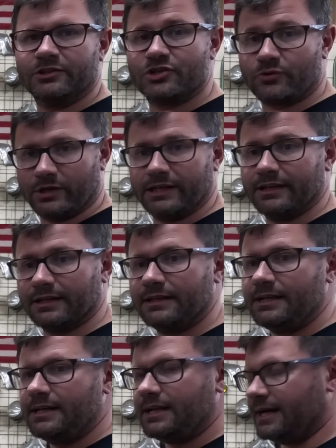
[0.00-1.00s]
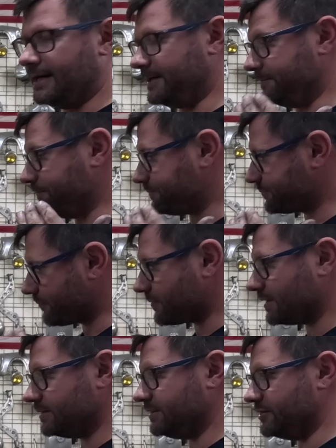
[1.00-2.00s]
shrinking. Um,
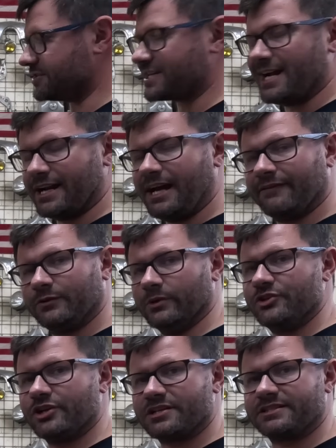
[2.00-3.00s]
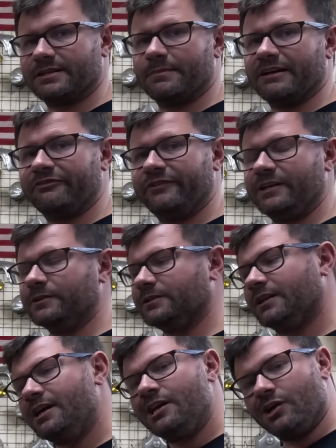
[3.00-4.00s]
you just kind of have to adjust it by
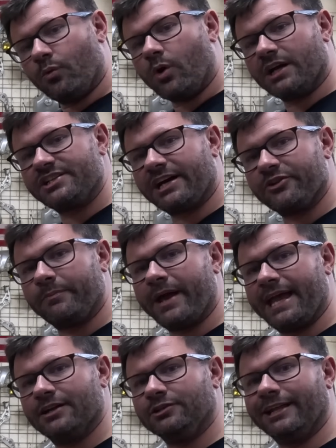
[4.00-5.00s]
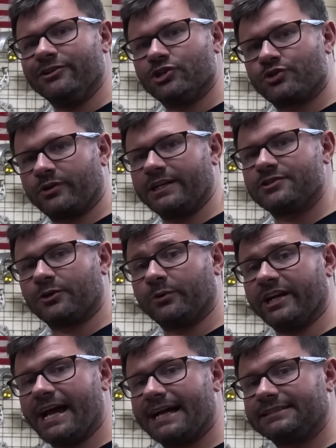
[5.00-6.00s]
feel, watch how the panel and the shrinks are
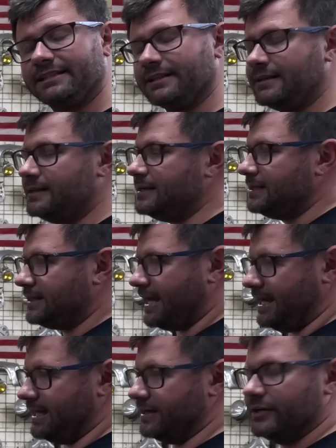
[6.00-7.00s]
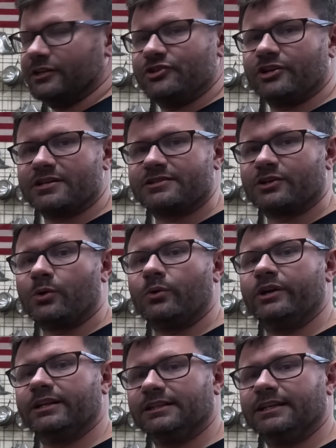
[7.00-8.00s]
reacting, and adjust
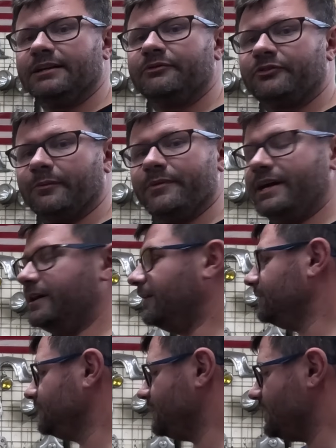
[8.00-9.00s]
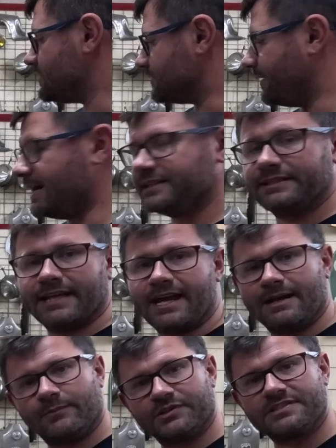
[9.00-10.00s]
accordingly from there. So now that the
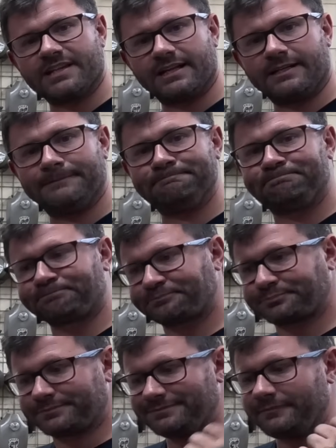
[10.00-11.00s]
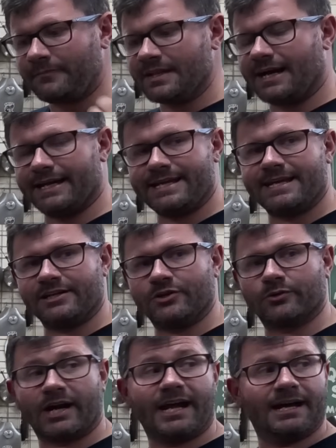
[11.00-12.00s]
hammer's set up, I can
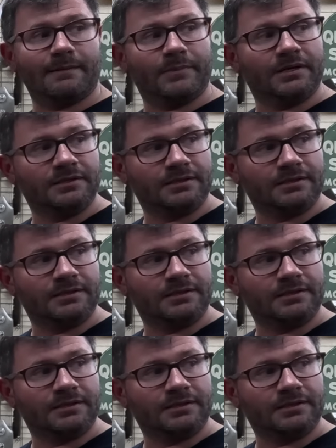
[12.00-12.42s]
grab